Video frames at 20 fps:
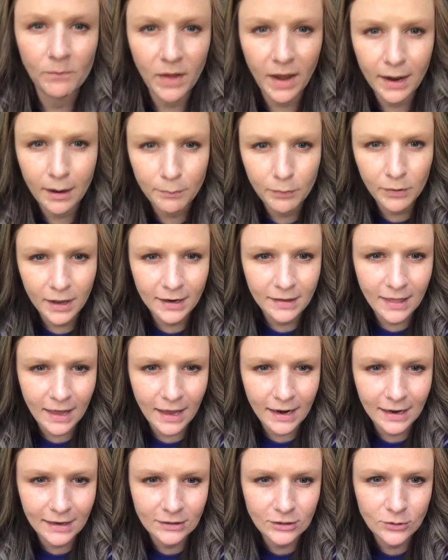I applied
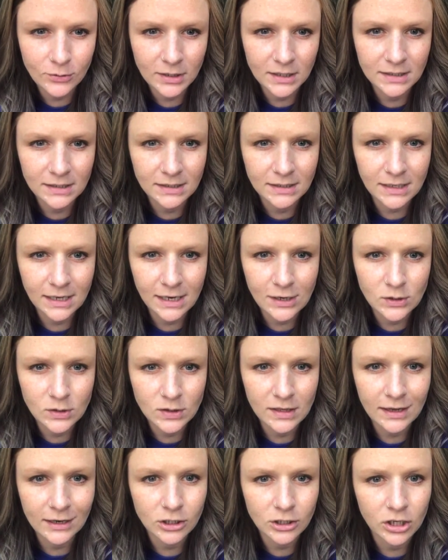that, and you
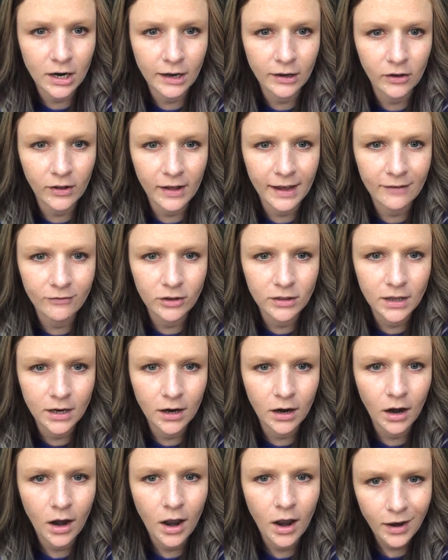see that triangle I have on
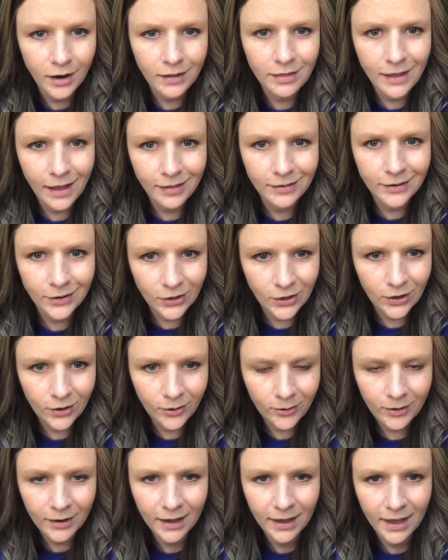there? Doesn't that look
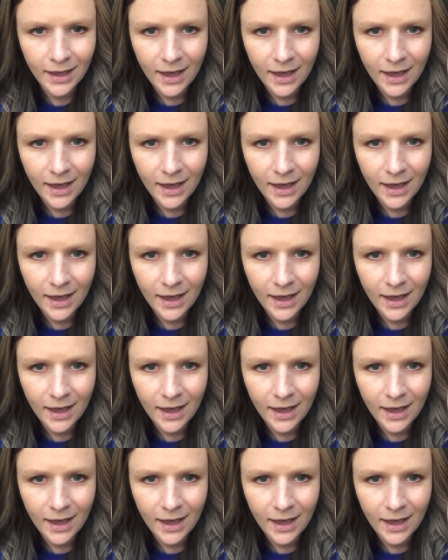cute?